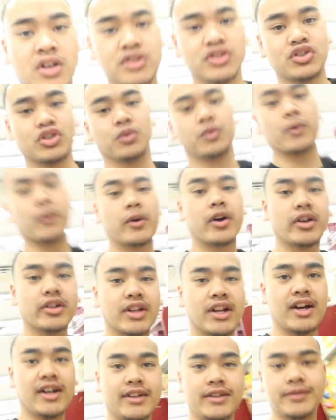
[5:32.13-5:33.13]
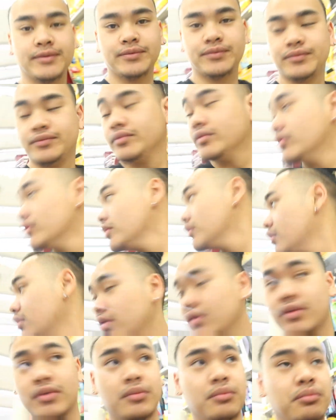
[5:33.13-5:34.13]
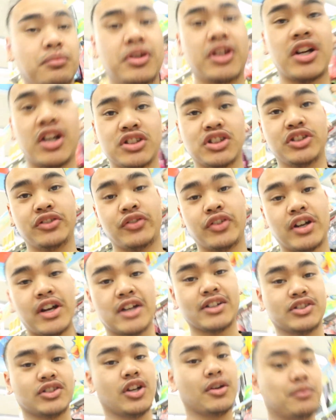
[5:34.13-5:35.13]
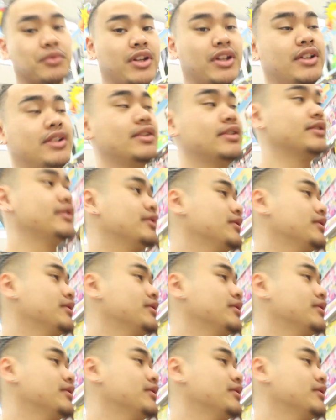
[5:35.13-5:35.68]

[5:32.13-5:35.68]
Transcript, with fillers: So we were online because she forgot something.